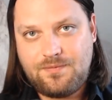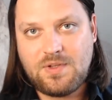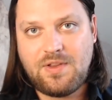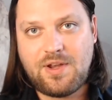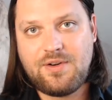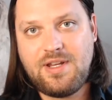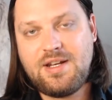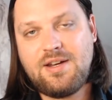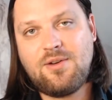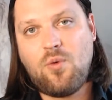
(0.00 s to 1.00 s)
that are
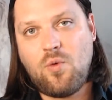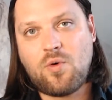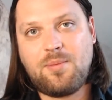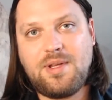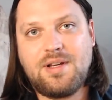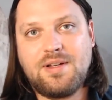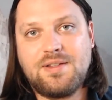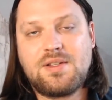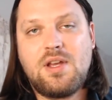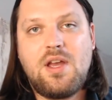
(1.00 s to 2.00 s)
needed, or
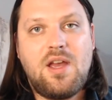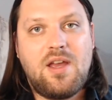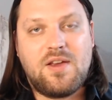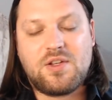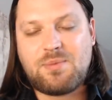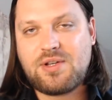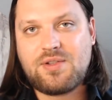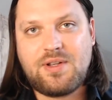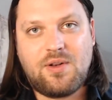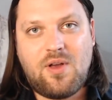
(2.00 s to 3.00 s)
because,
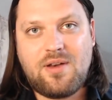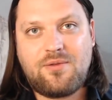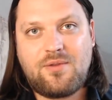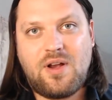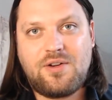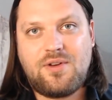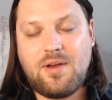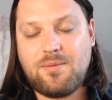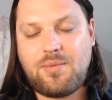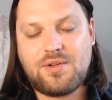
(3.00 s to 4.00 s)
especially in a lot of
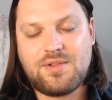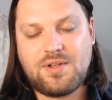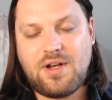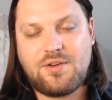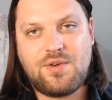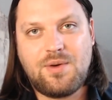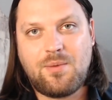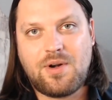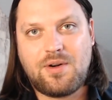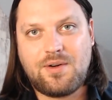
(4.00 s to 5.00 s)
parts of the country
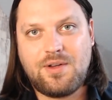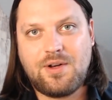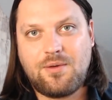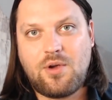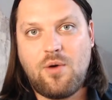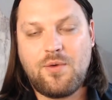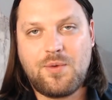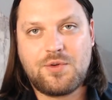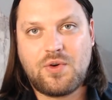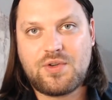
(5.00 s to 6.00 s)
where COVID
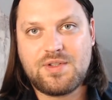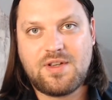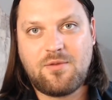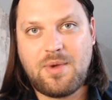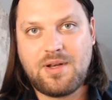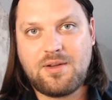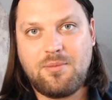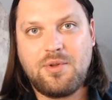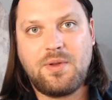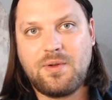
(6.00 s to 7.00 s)
restrictions have been
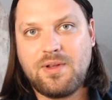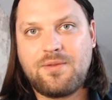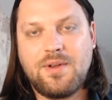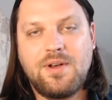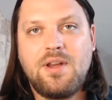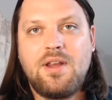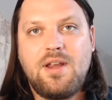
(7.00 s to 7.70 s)
completely lifted,